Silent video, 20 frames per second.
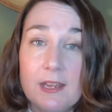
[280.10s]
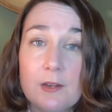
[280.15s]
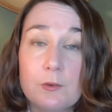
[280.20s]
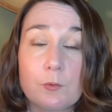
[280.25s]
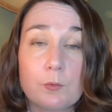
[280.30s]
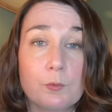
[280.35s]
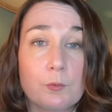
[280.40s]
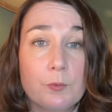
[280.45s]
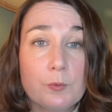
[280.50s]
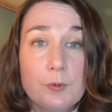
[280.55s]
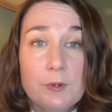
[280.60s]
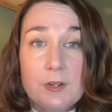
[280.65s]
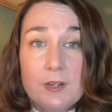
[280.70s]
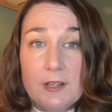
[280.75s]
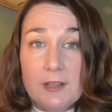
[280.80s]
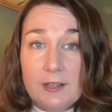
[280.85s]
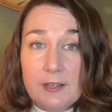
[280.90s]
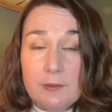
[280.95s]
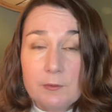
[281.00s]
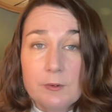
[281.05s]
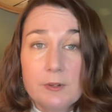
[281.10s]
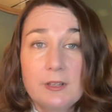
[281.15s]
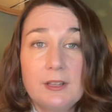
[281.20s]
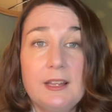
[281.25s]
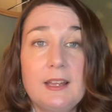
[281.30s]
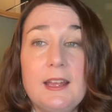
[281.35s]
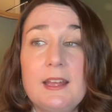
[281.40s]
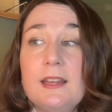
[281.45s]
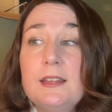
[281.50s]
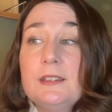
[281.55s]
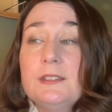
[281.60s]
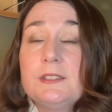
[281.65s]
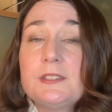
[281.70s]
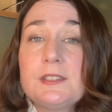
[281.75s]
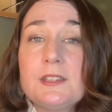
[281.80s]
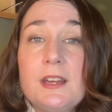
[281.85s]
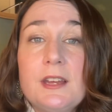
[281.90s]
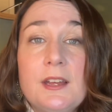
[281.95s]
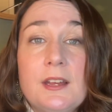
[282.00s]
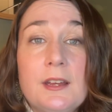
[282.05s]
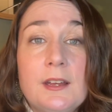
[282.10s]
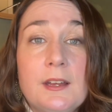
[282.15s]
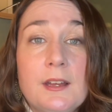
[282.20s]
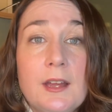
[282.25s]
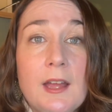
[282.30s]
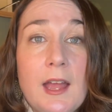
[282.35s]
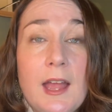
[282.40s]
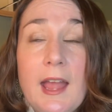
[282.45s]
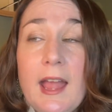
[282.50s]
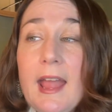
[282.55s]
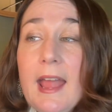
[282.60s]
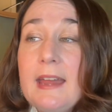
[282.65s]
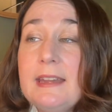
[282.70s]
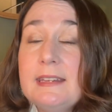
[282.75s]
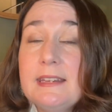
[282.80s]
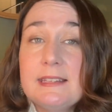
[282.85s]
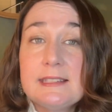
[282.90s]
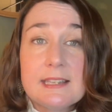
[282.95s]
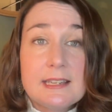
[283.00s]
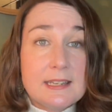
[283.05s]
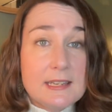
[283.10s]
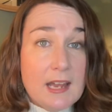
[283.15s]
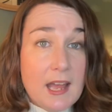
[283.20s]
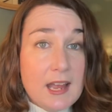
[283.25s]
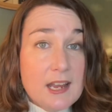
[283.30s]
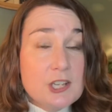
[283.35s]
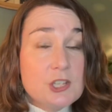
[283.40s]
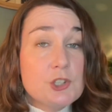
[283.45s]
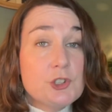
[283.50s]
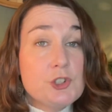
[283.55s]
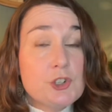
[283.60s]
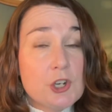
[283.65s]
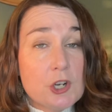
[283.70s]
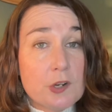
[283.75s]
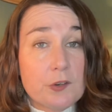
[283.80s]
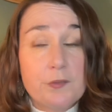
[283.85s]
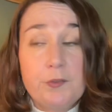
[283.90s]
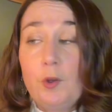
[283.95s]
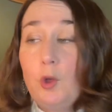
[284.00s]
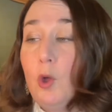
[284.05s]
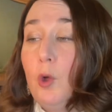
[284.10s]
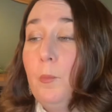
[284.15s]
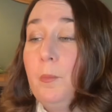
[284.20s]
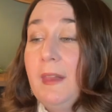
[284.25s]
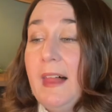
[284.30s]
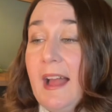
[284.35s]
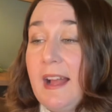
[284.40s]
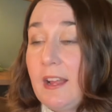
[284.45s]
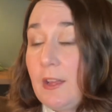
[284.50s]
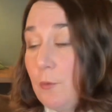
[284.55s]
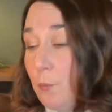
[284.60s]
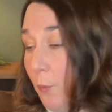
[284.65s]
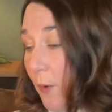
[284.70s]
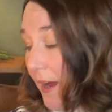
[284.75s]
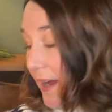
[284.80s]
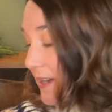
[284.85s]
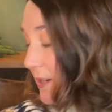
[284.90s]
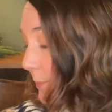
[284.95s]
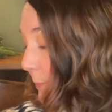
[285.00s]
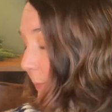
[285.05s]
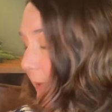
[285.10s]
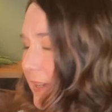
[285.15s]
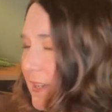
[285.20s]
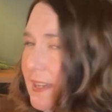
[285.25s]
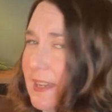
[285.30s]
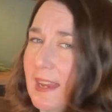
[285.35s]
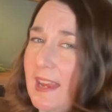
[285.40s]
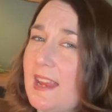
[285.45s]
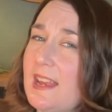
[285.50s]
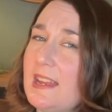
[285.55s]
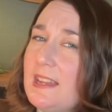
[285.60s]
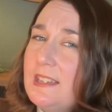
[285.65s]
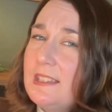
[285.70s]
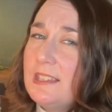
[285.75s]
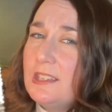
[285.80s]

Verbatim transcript: It really, really is. And it's a nice, cheerful black and white, but it is